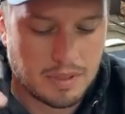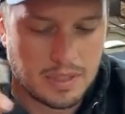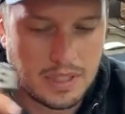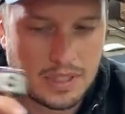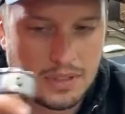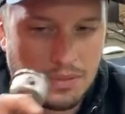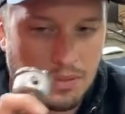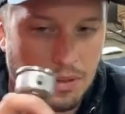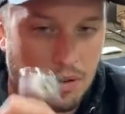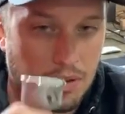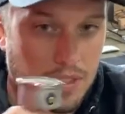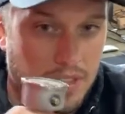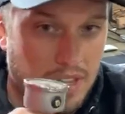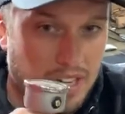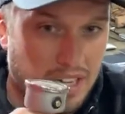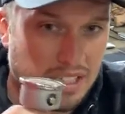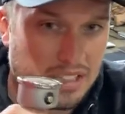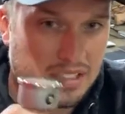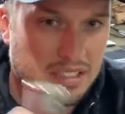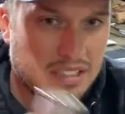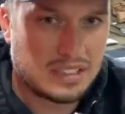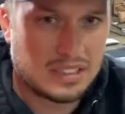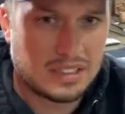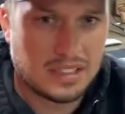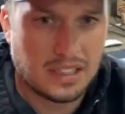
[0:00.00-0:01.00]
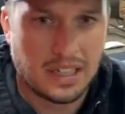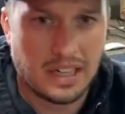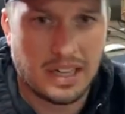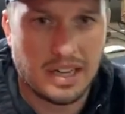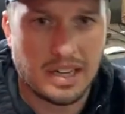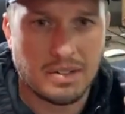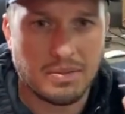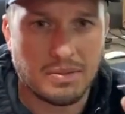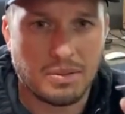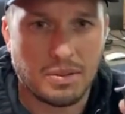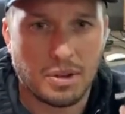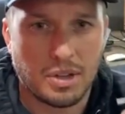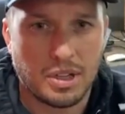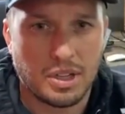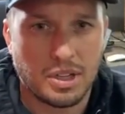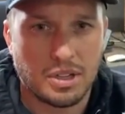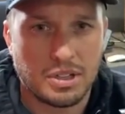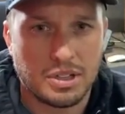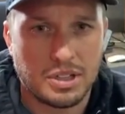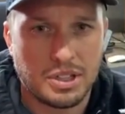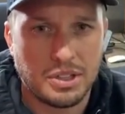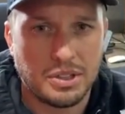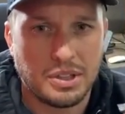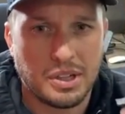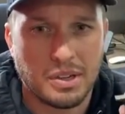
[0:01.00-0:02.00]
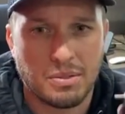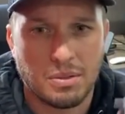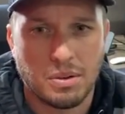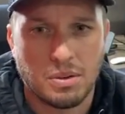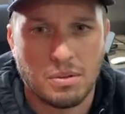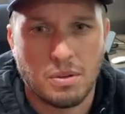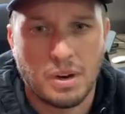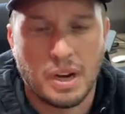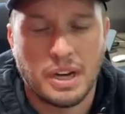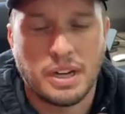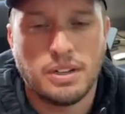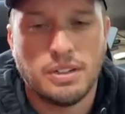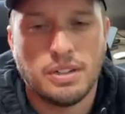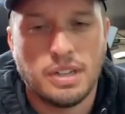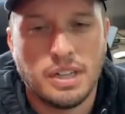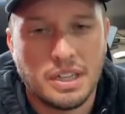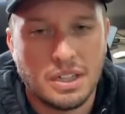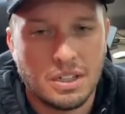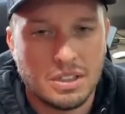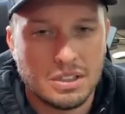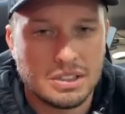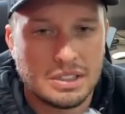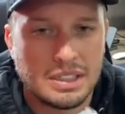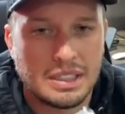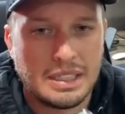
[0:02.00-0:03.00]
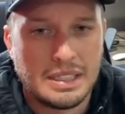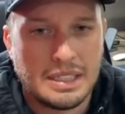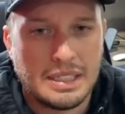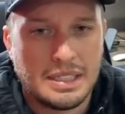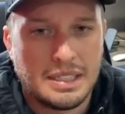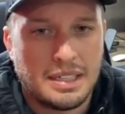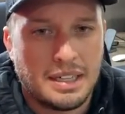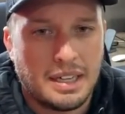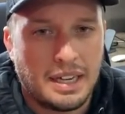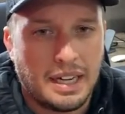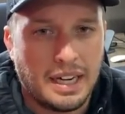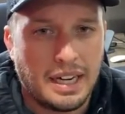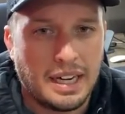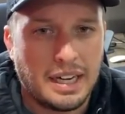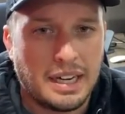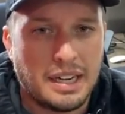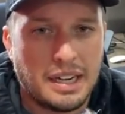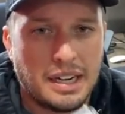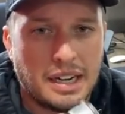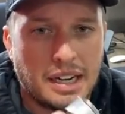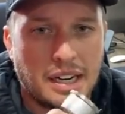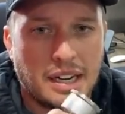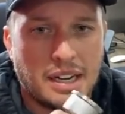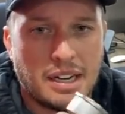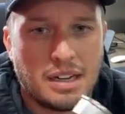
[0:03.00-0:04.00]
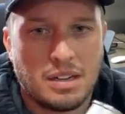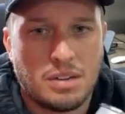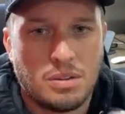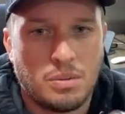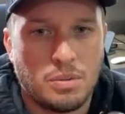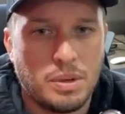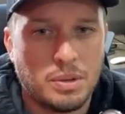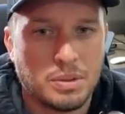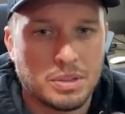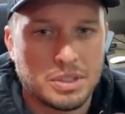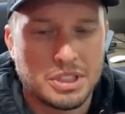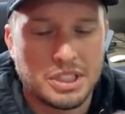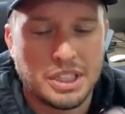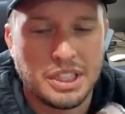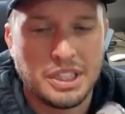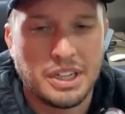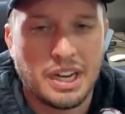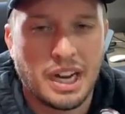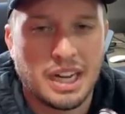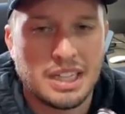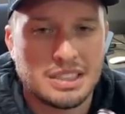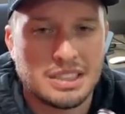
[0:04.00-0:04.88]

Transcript: for this and then for your two different regulators. And we will see you guys